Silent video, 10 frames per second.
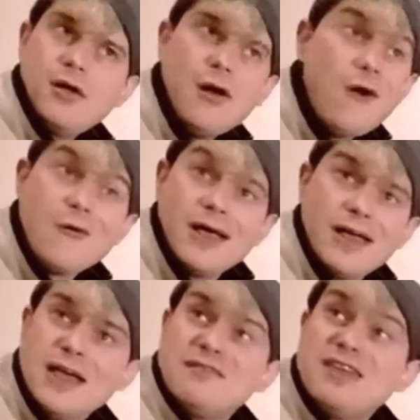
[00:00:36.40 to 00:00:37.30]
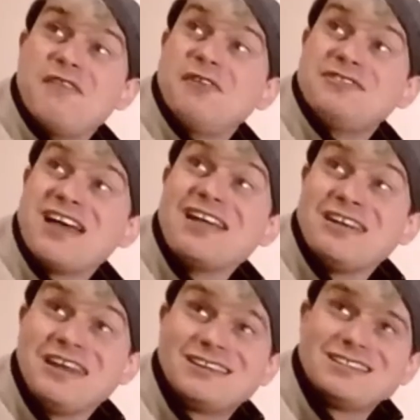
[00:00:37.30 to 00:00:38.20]
Oh, I have never done
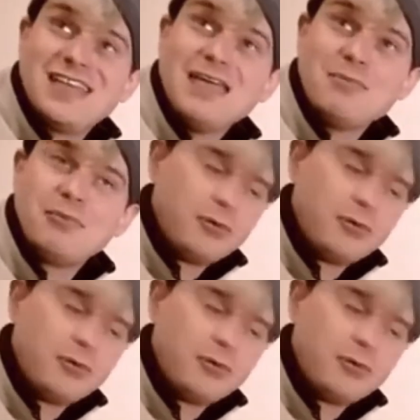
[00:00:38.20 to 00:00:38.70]
an escape